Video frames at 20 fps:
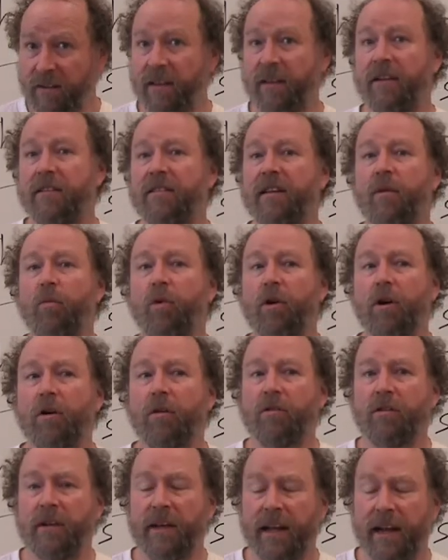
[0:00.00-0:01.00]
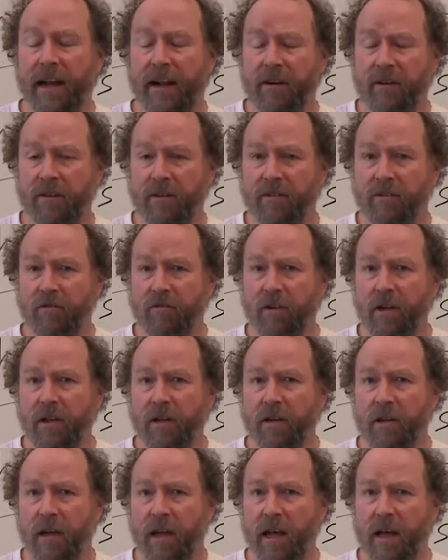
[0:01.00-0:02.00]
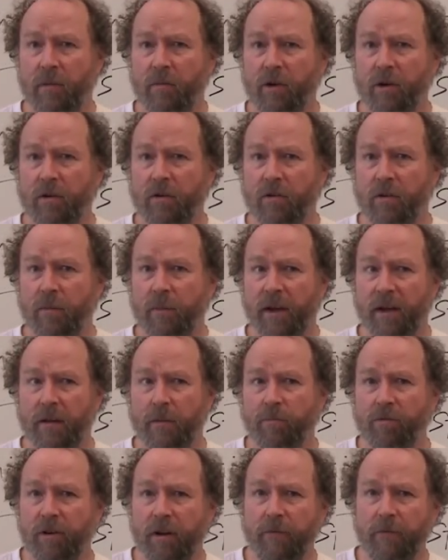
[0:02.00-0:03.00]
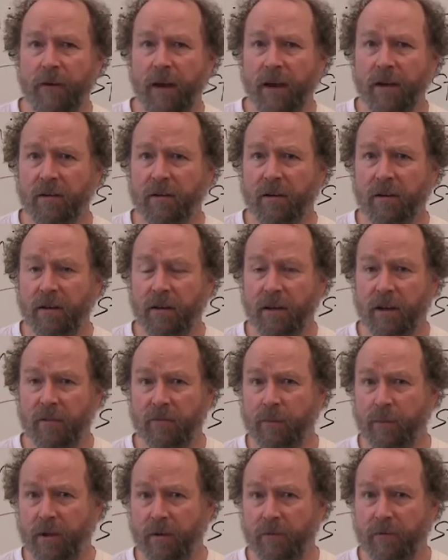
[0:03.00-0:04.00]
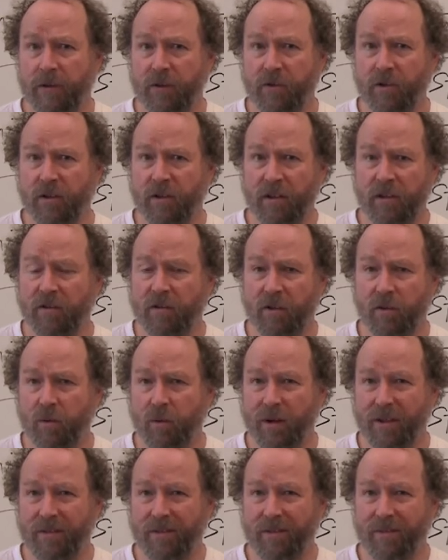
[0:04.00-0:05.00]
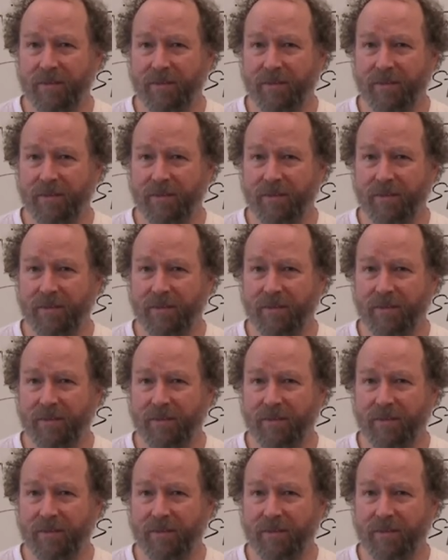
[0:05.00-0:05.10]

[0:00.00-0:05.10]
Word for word: And they'll say, we're going to get out in the street and we're going to make the prefect, the government official, listen to us.